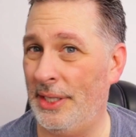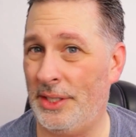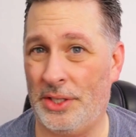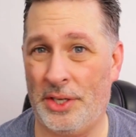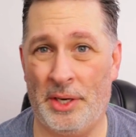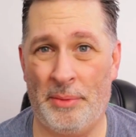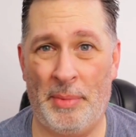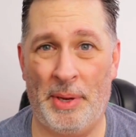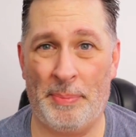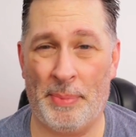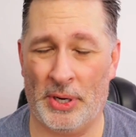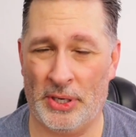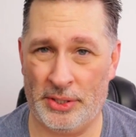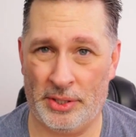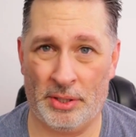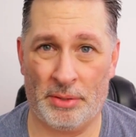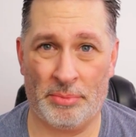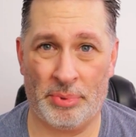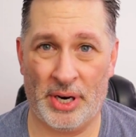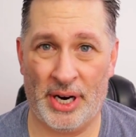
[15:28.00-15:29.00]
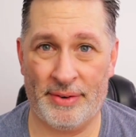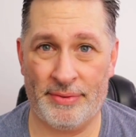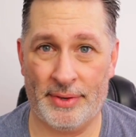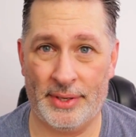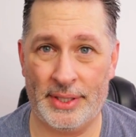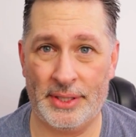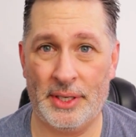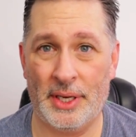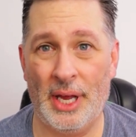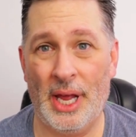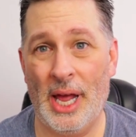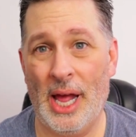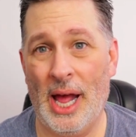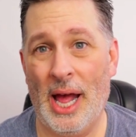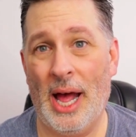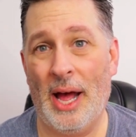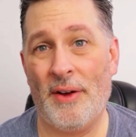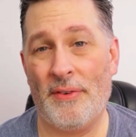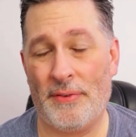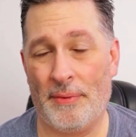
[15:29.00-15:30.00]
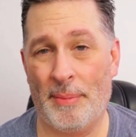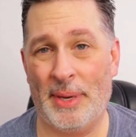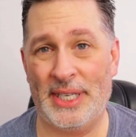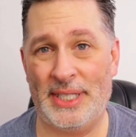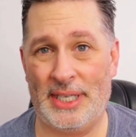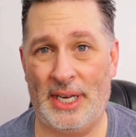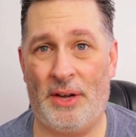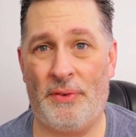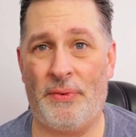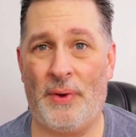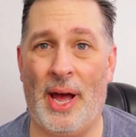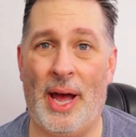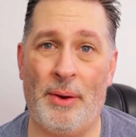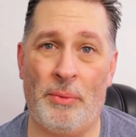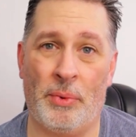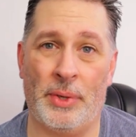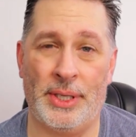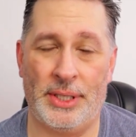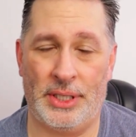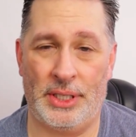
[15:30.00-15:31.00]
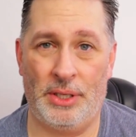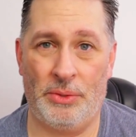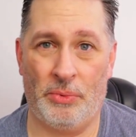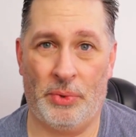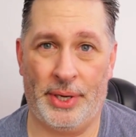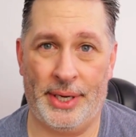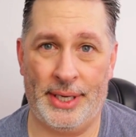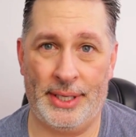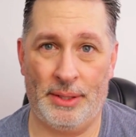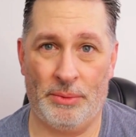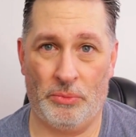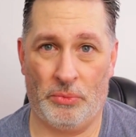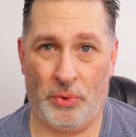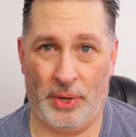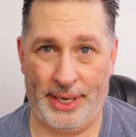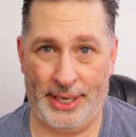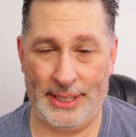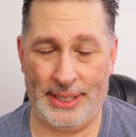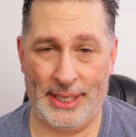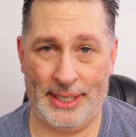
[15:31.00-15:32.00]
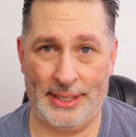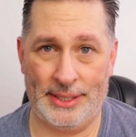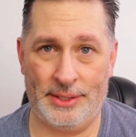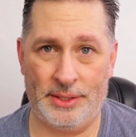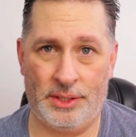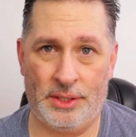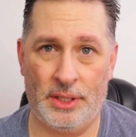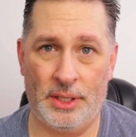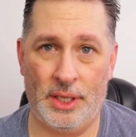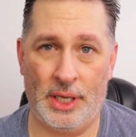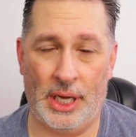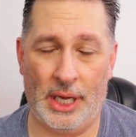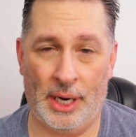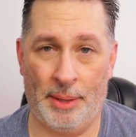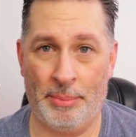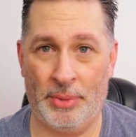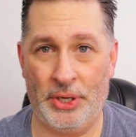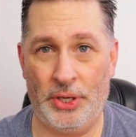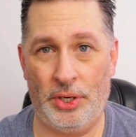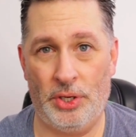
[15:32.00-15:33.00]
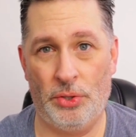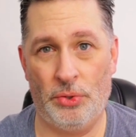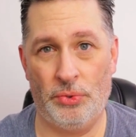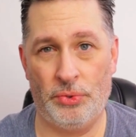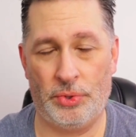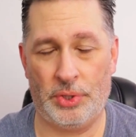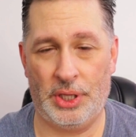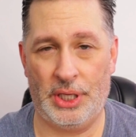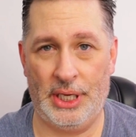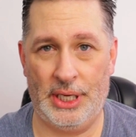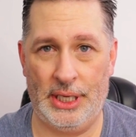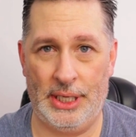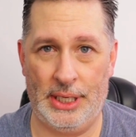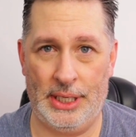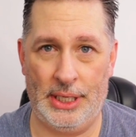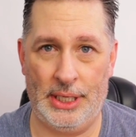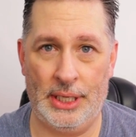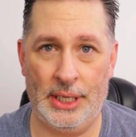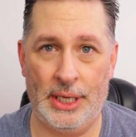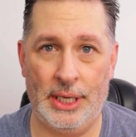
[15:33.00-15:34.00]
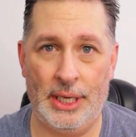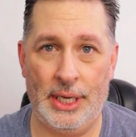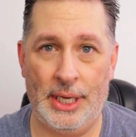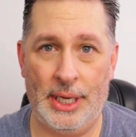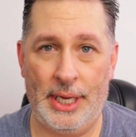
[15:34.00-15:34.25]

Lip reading: It's going to be personal preference. For myself, I want to see what it does, and I'm going to use the